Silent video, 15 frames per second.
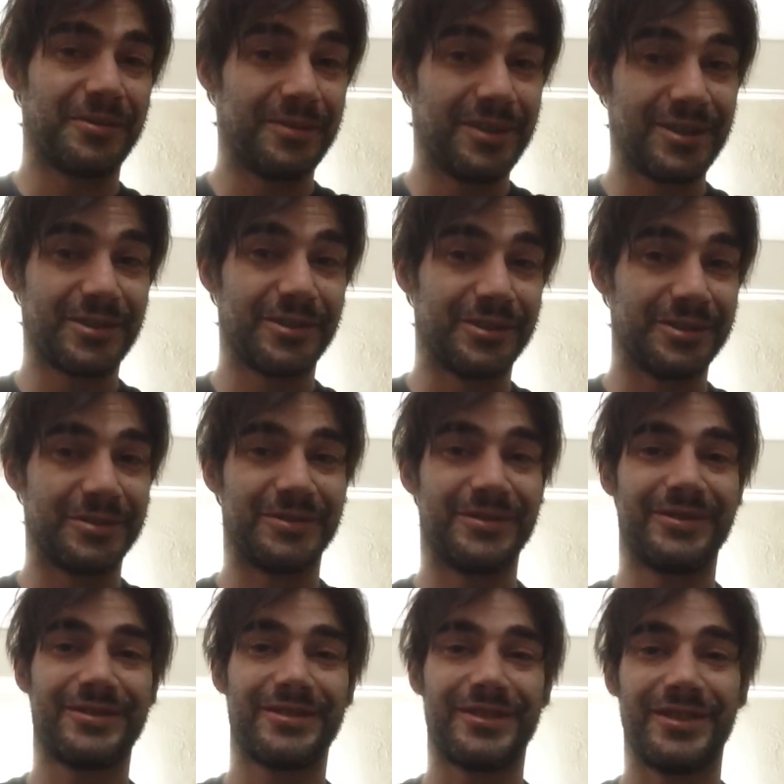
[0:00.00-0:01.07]
This will
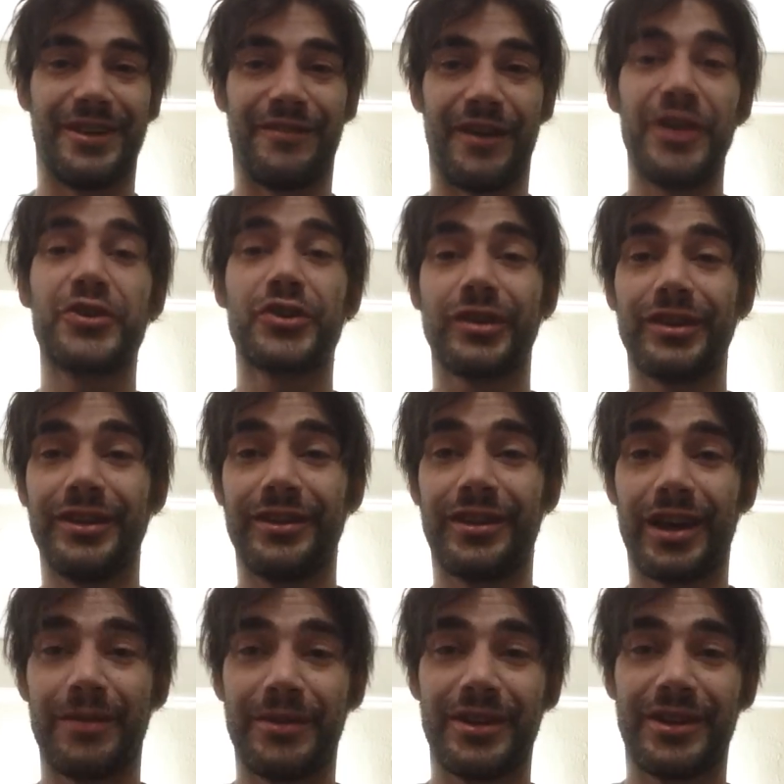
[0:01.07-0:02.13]
eventually
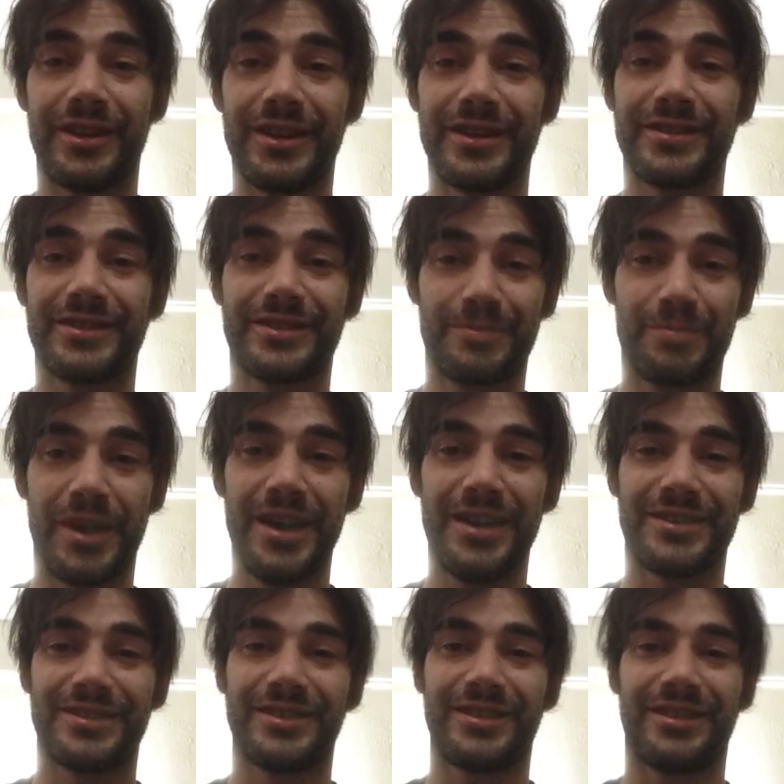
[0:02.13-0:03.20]
come into this
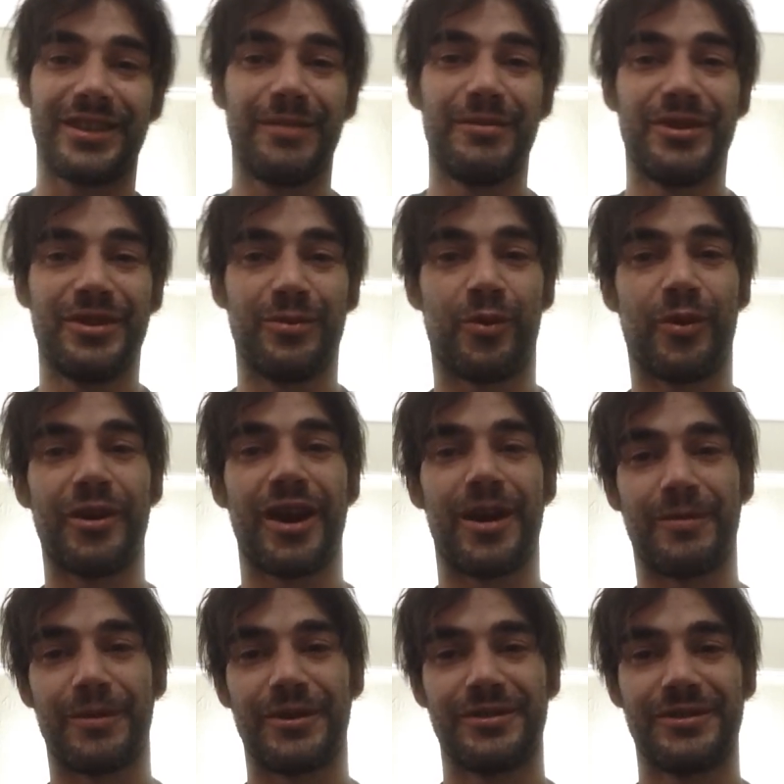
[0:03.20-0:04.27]
space. It'll come into
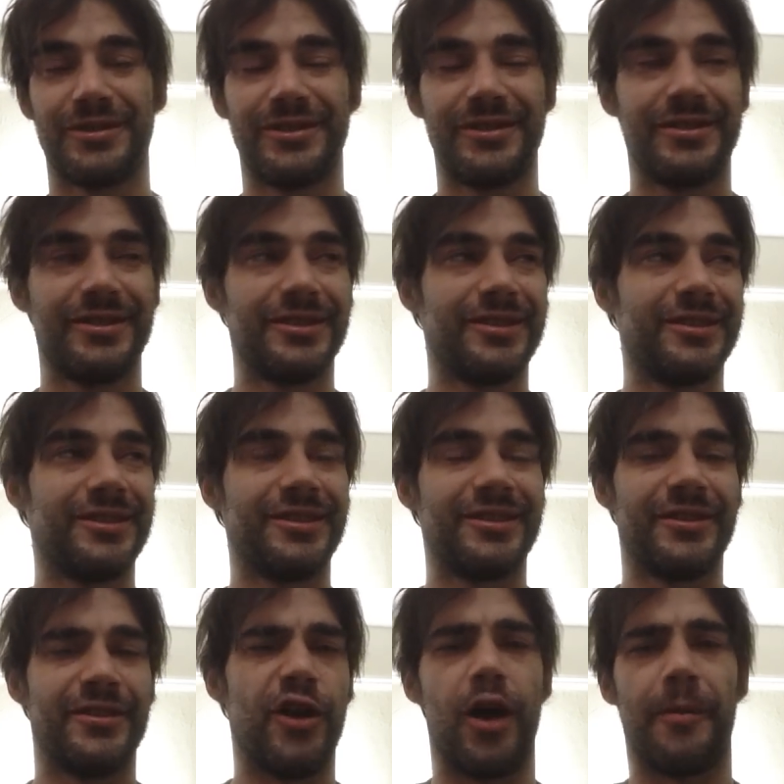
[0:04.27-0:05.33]
Warhammer.
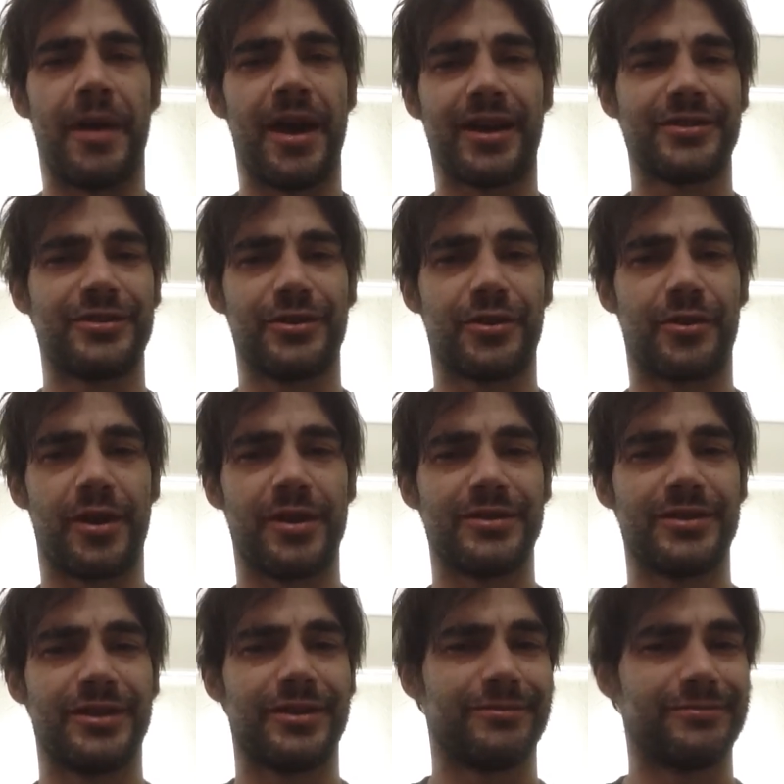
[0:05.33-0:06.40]
No, Max, you're
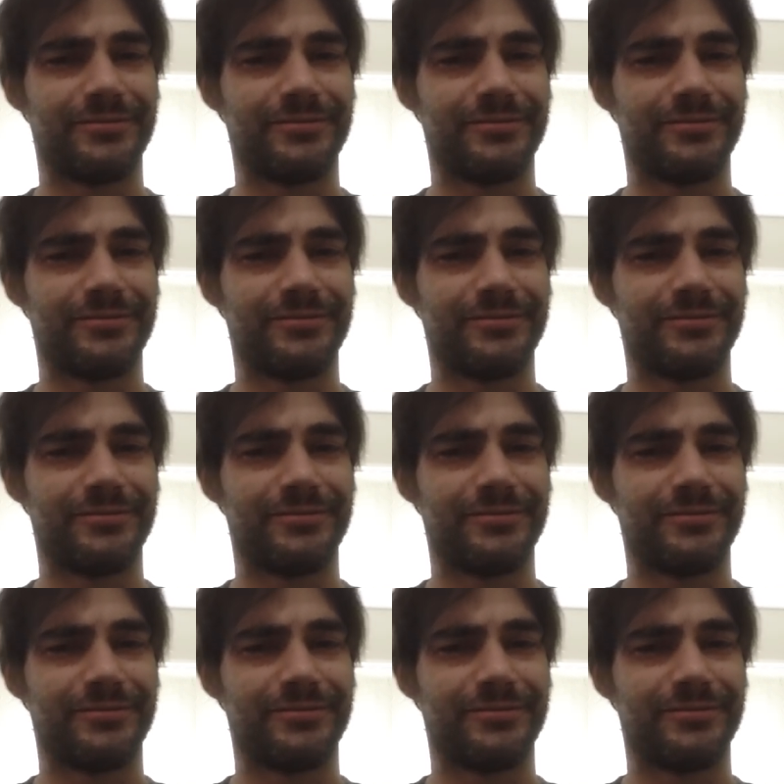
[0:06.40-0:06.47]
crazy.